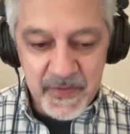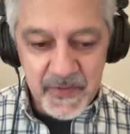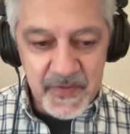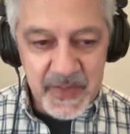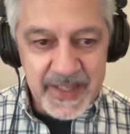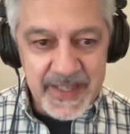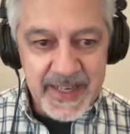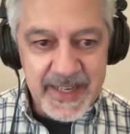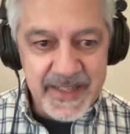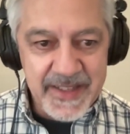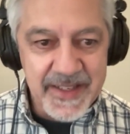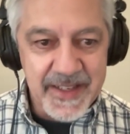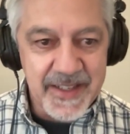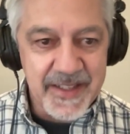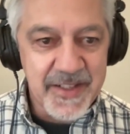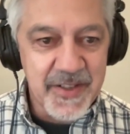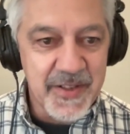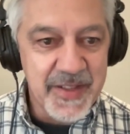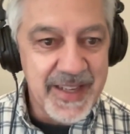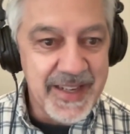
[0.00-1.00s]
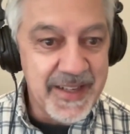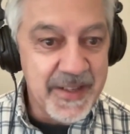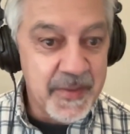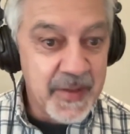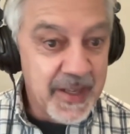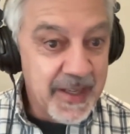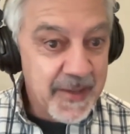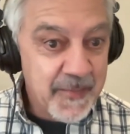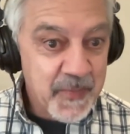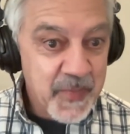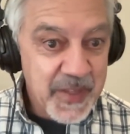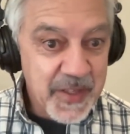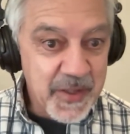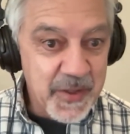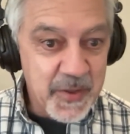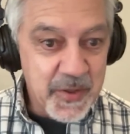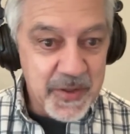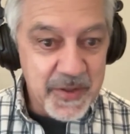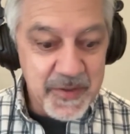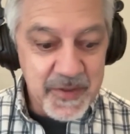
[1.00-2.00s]
Fantastic. So then
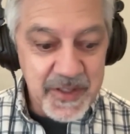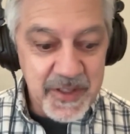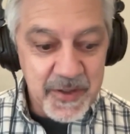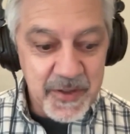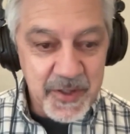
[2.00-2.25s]
your